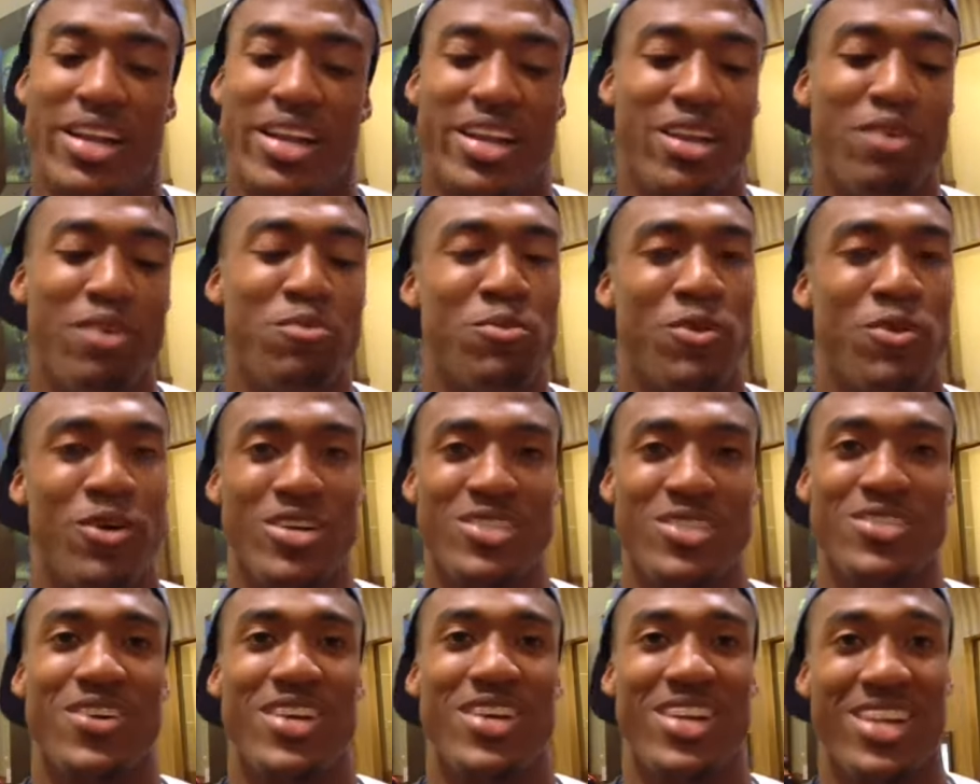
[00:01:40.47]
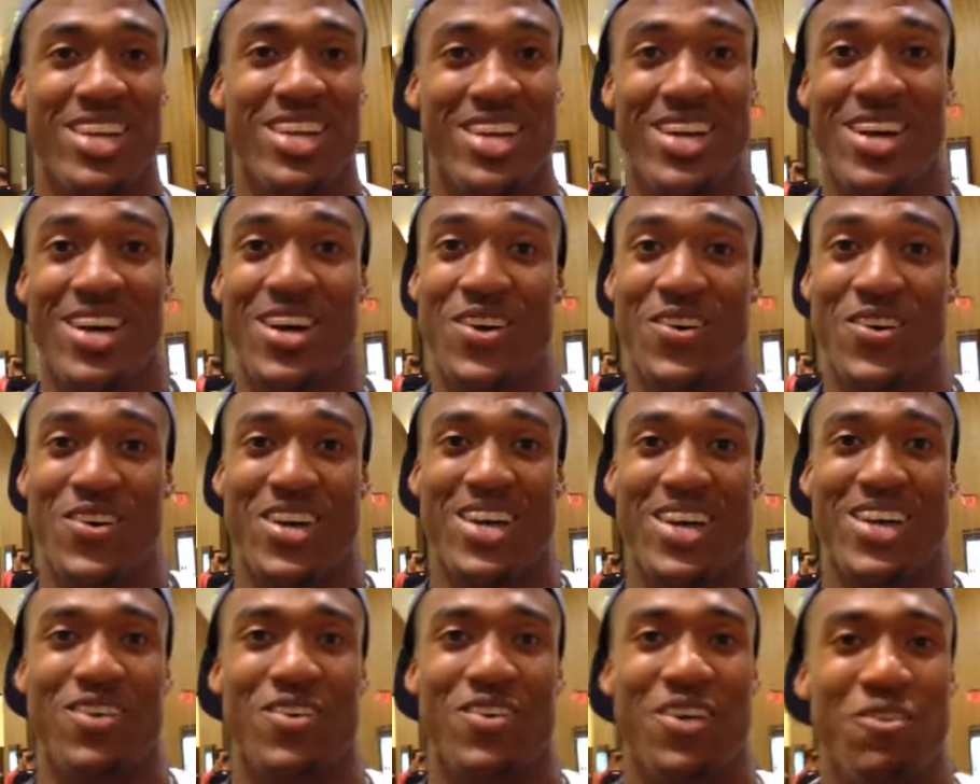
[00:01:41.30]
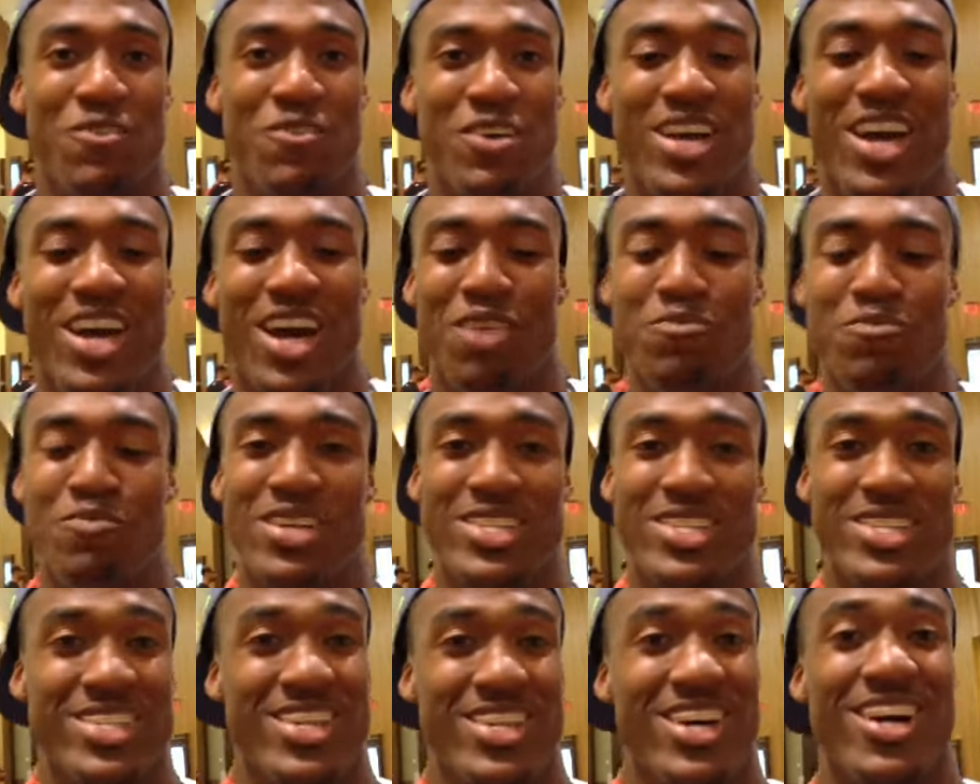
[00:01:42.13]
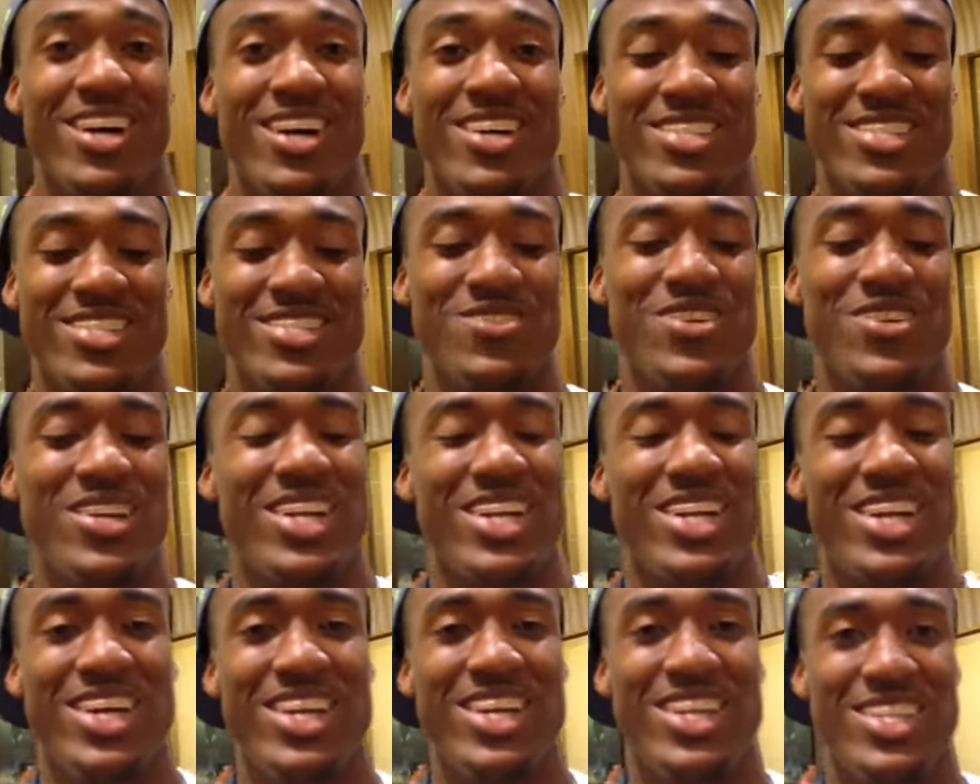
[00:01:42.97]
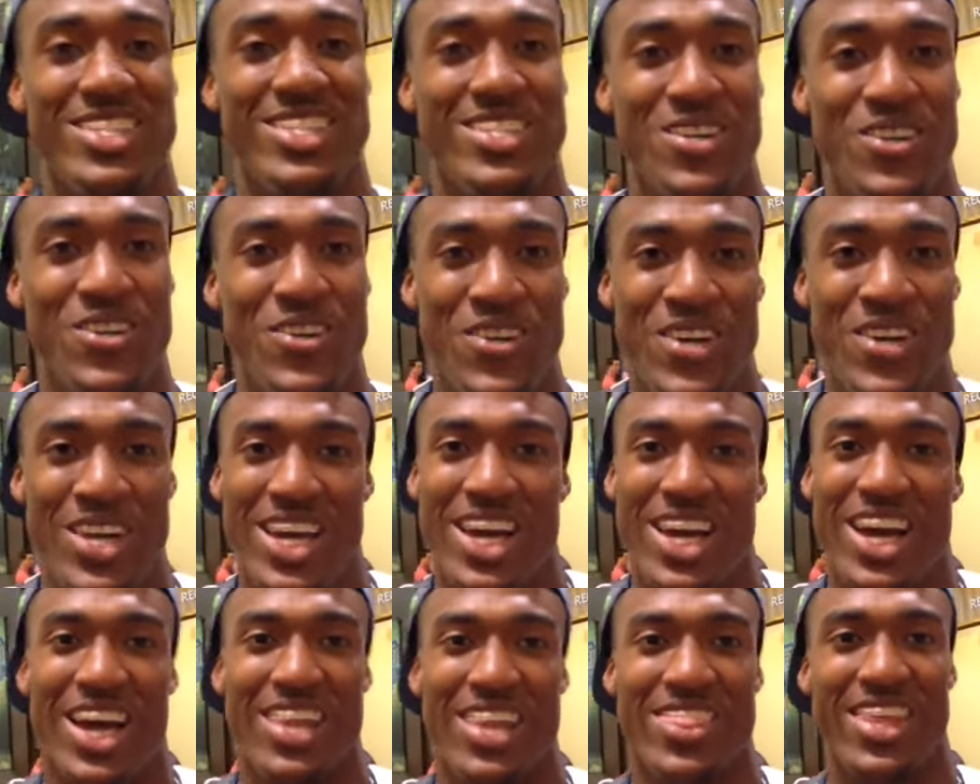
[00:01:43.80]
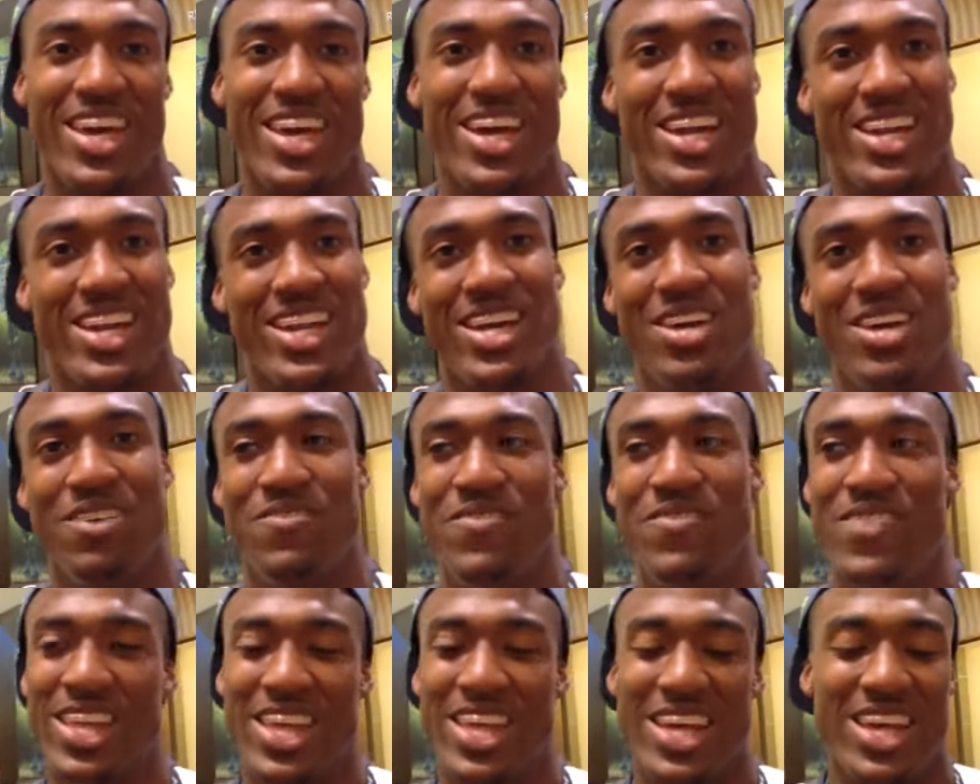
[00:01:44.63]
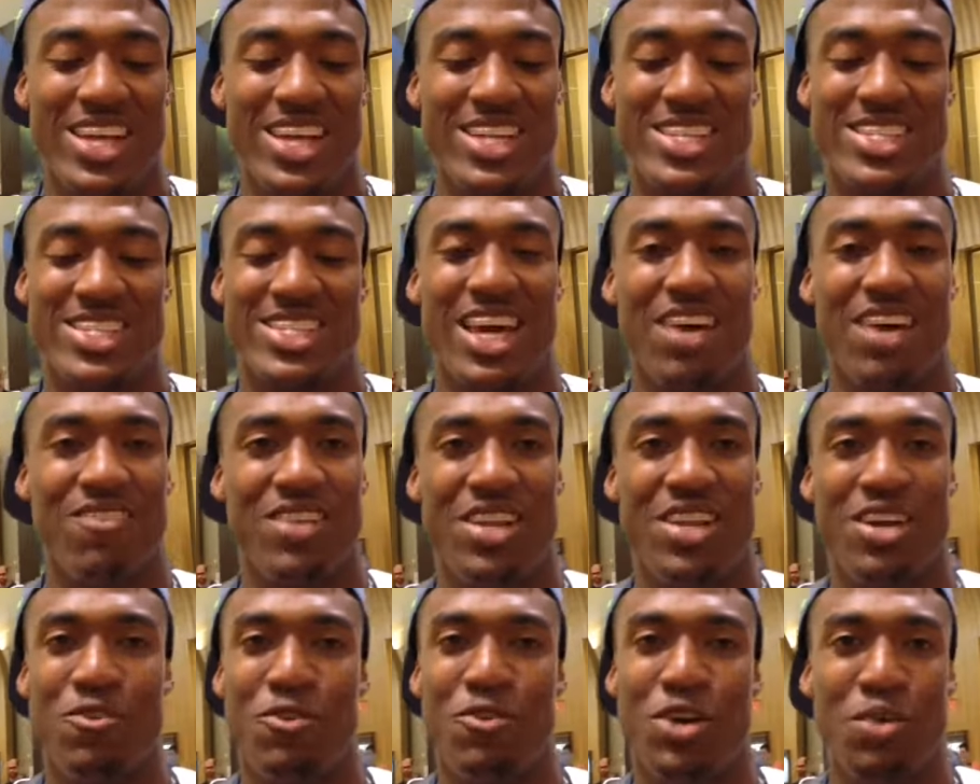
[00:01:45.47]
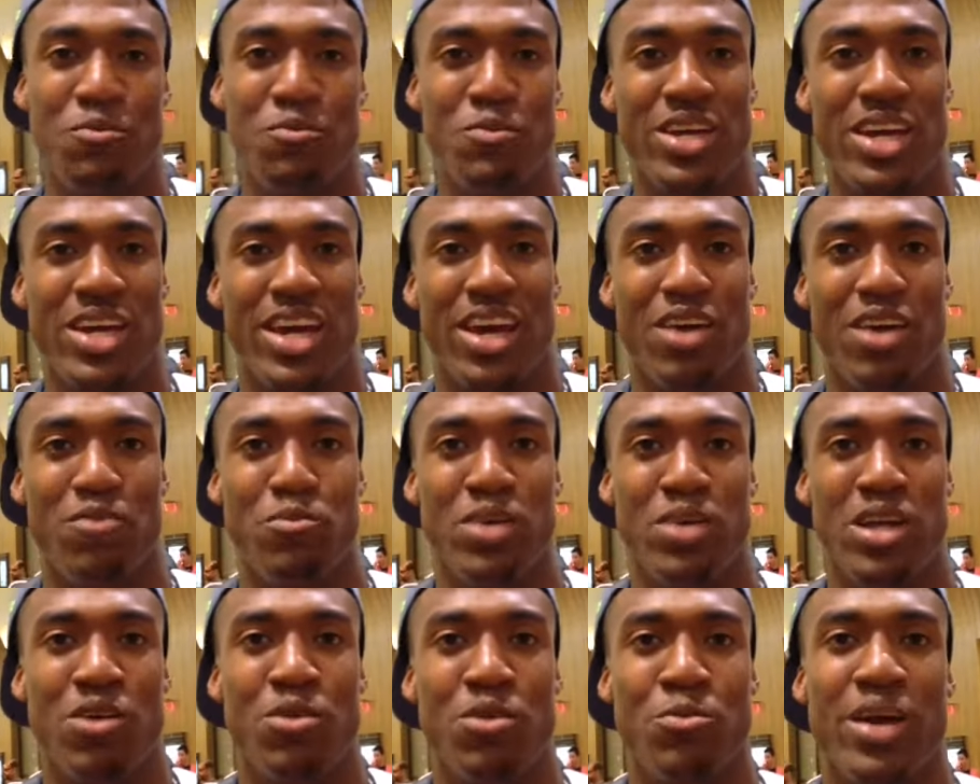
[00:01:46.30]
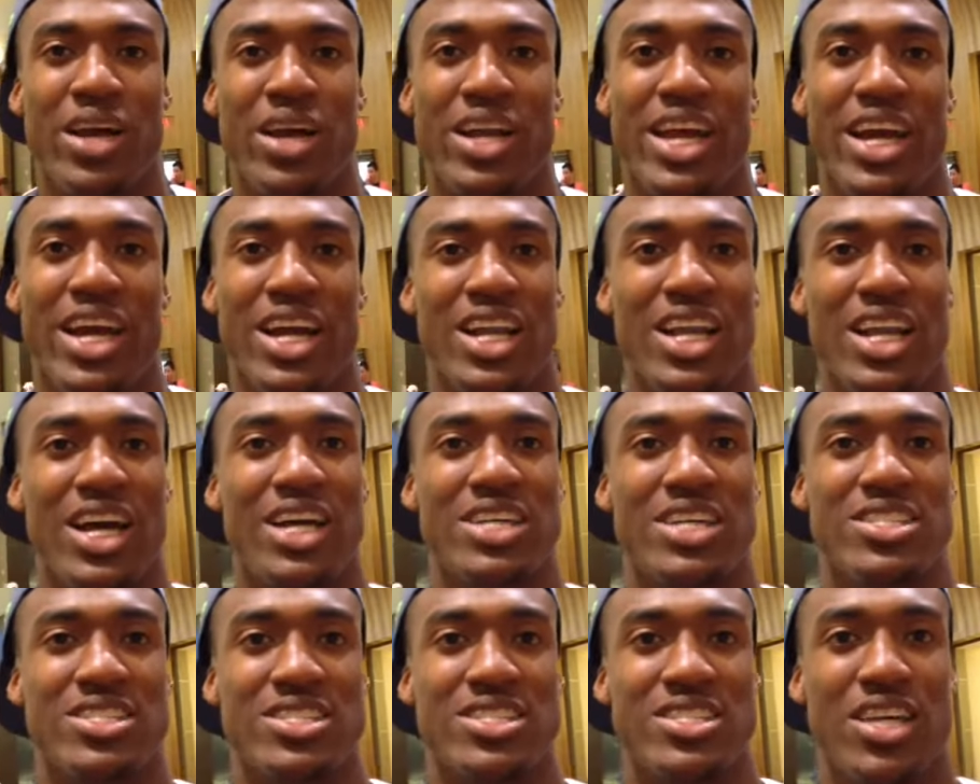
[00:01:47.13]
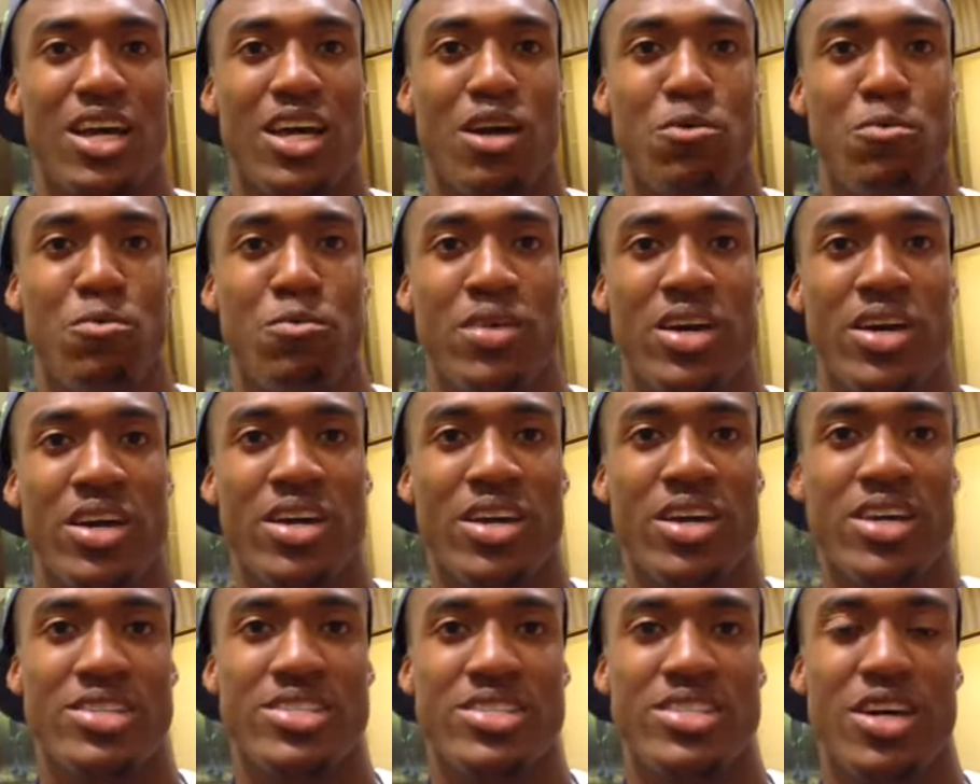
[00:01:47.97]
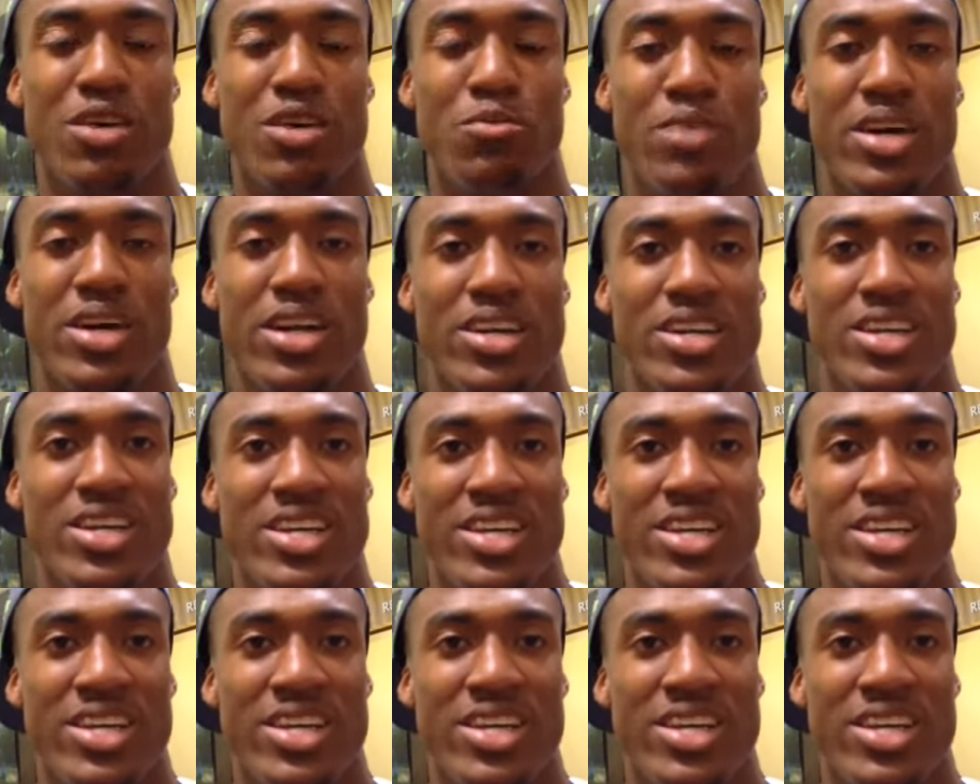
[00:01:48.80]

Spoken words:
them boys are ready to go, and we got a bunch of dogs that's ready to eat. So I thank them, just having them with me and being able to make that class a step bigger and a step better.